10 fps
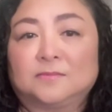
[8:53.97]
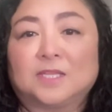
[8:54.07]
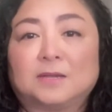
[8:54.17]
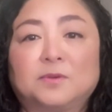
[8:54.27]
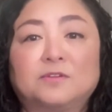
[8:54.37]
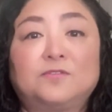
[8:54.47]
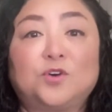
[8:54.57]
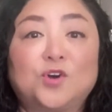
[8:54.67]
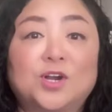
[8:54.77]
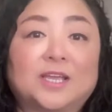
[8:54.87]
Number
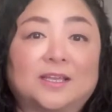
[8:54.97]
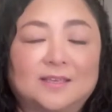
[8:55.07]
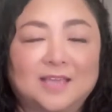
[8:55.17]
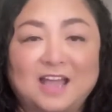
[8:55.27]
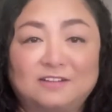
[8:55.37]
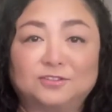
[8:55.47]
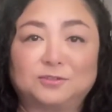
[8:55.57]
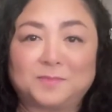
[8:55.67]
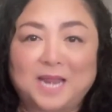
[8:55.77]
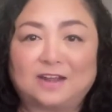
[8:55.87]
four, you have to
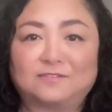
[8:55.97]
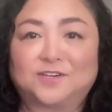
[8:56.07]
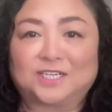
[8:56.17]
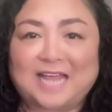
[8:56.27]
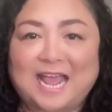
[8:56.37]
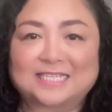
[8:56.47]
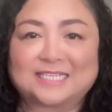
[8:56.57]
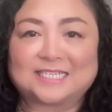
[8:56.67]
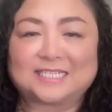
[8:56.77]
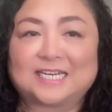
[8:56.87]
plan for
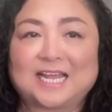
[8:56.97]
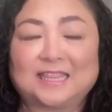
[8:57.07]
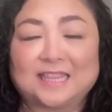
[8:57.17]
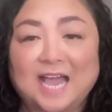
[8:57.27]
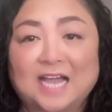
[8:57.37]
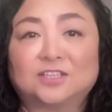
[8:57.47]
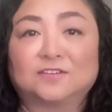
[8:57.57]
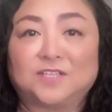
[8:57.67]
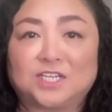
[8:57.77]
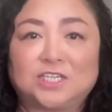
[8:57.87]
taxes. And a lot
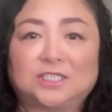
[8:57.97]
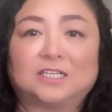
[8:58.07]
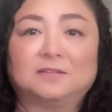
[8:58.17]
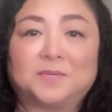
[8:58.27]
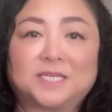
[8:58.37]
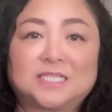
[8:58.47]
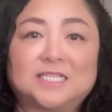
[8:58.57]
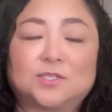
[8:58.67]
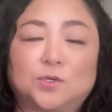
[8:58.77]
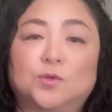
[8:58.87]
of digital
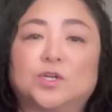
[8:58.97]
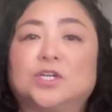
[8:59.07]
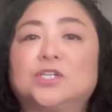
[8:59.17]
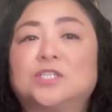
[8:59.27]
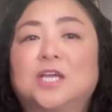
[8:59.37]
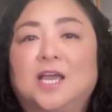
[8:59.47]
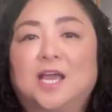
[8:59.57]
business owners